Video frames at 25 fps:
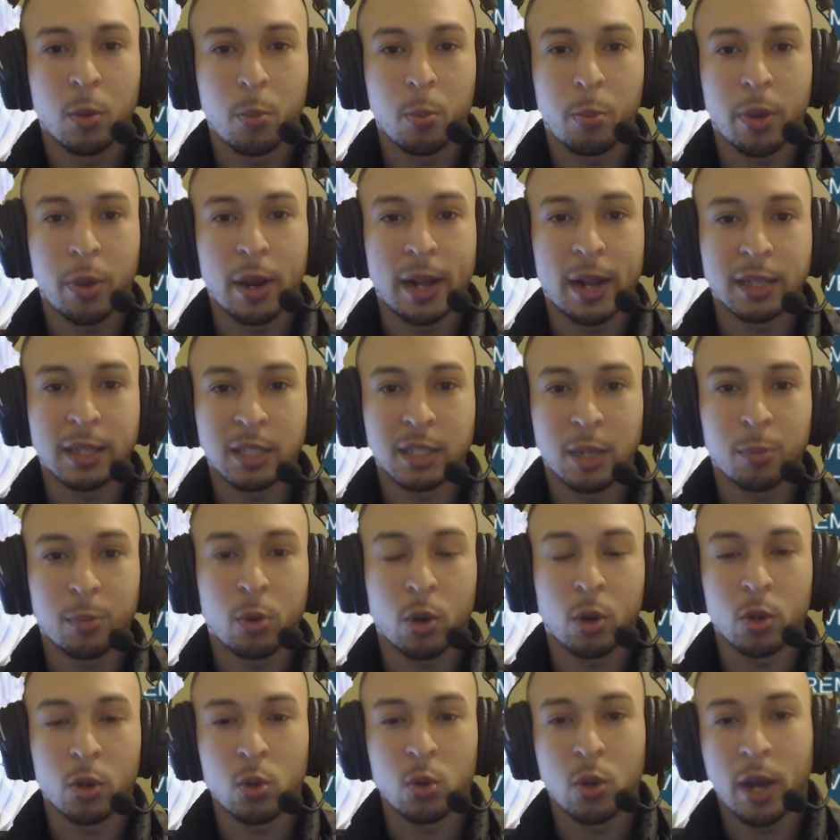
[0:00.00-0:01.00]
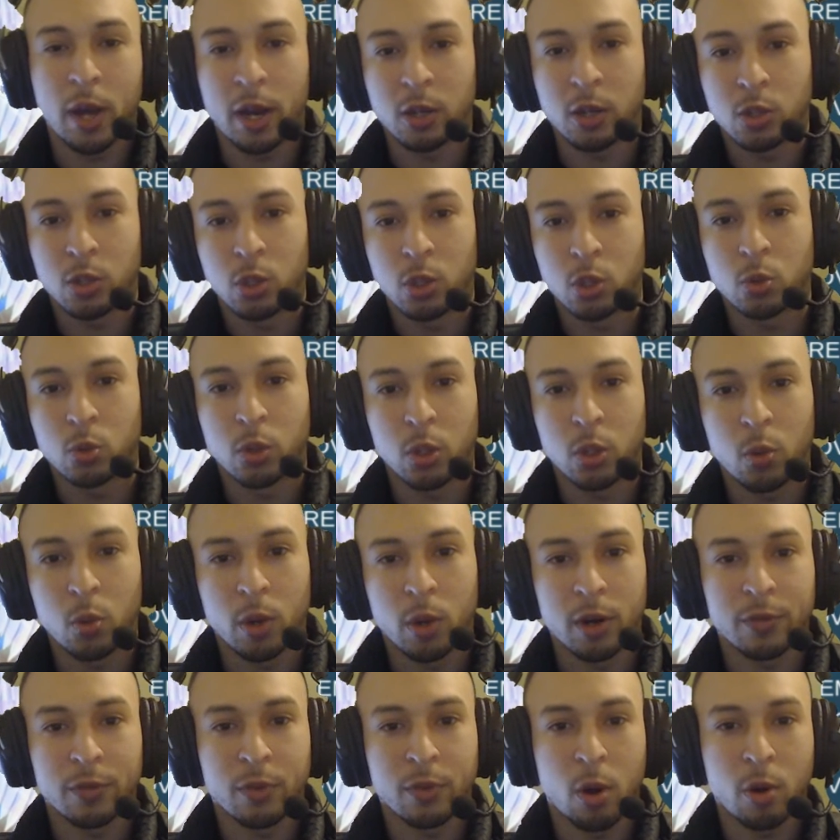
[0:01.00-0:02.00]
But at some point, you got to choose what you
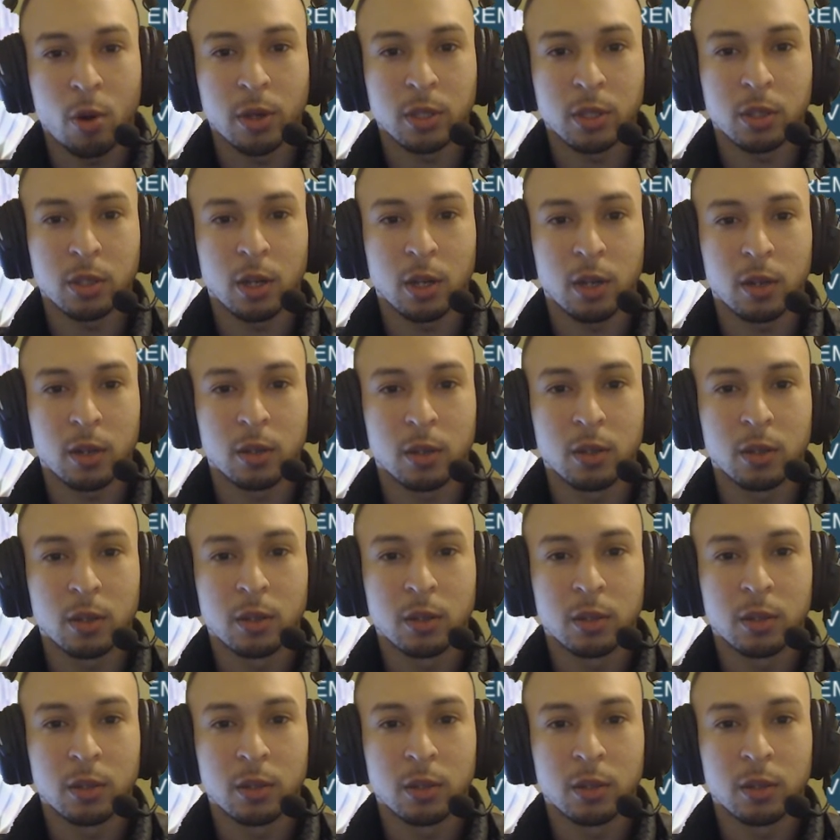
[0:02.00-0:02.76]
want to focus on.